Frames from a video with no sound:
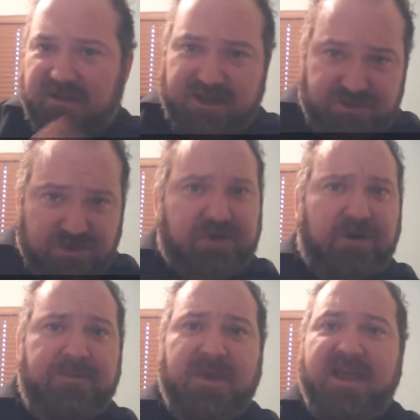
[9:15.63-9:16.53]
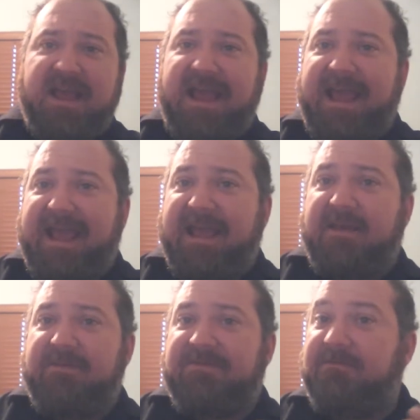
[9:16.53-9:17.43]
Eastern Europe,
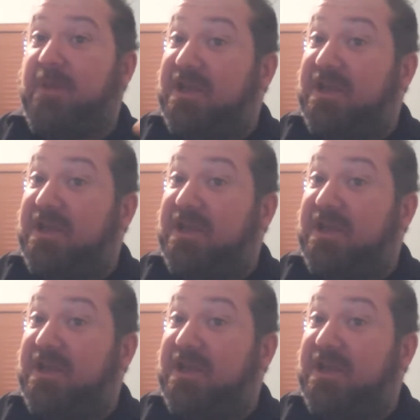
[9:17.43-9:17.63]
and